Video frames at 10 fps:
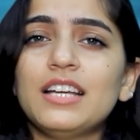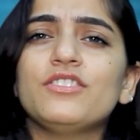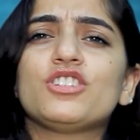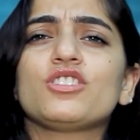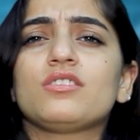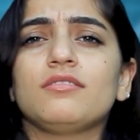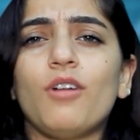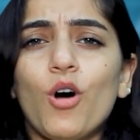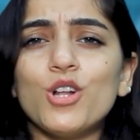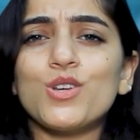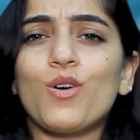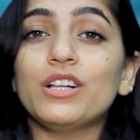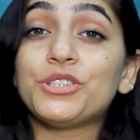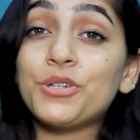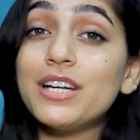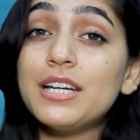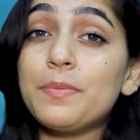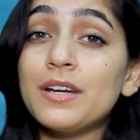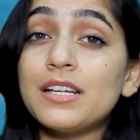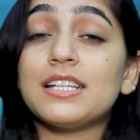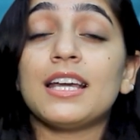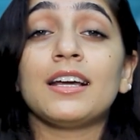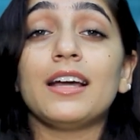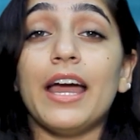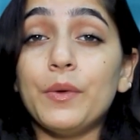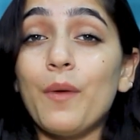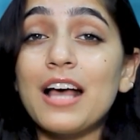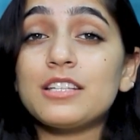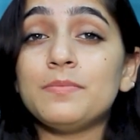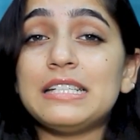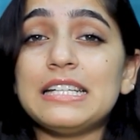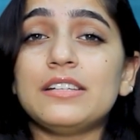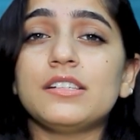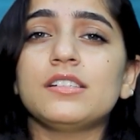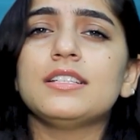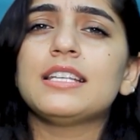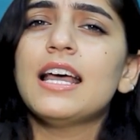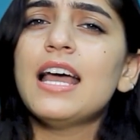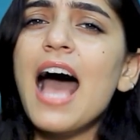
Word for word: which is also called 3D printing, advanced materials,